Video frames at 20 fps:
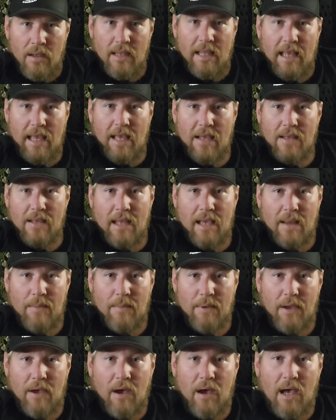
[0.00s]

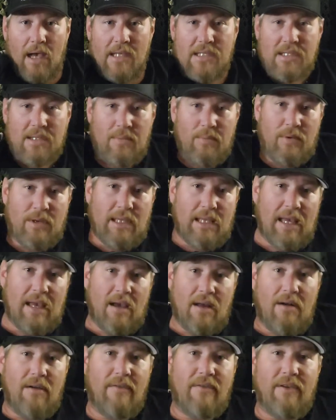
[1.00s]
That'd be awesome with that
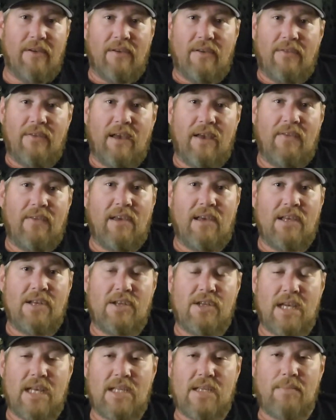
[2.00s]
155
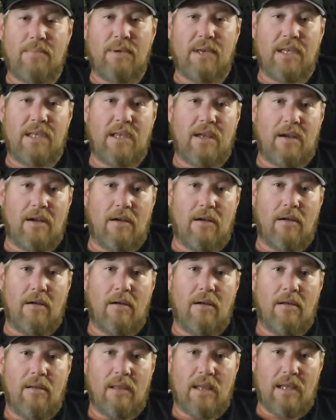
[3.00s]
inch. That's a big deer.
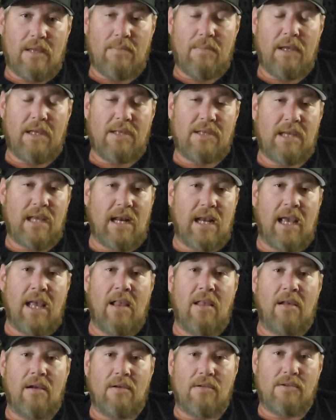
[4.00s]
That's a big set of
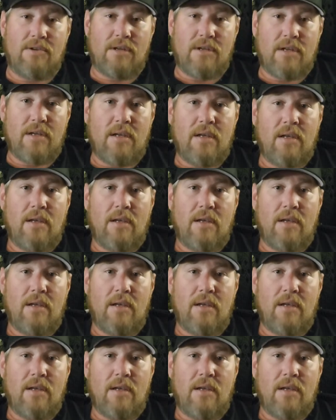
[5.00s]
antlers.